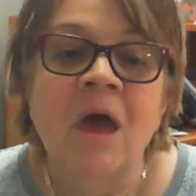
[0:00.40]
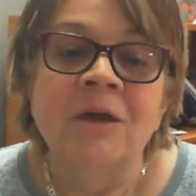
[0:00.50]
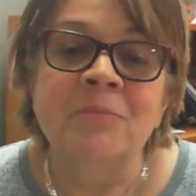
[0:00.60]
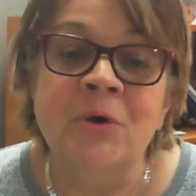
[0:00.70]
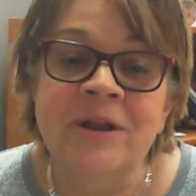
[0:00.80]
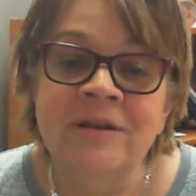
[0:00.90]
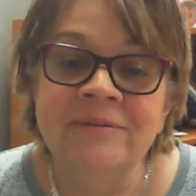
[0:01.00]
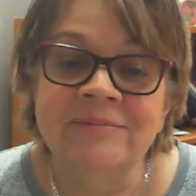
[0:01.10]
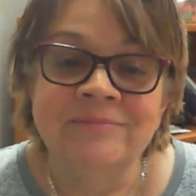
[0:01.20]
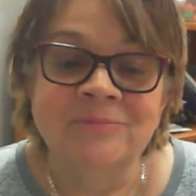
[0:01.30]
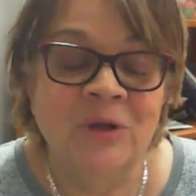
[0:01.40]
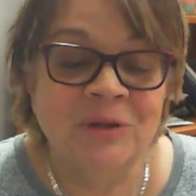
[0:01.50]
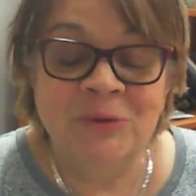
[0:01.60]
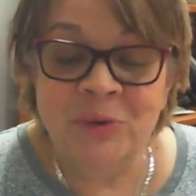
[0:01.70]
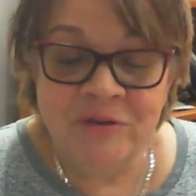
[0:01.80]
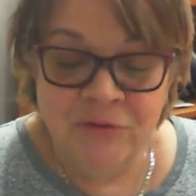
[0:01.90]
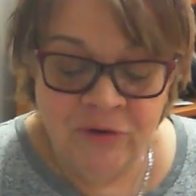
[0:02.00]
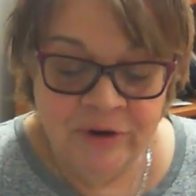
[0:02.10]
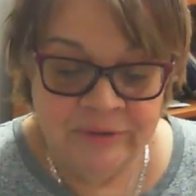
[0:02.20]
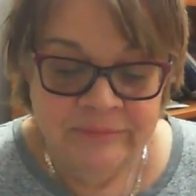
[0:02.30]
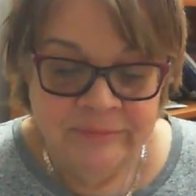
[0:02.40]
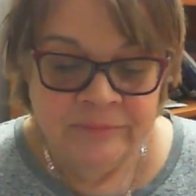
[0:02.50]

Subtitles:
Good morning. Welcome to week 4.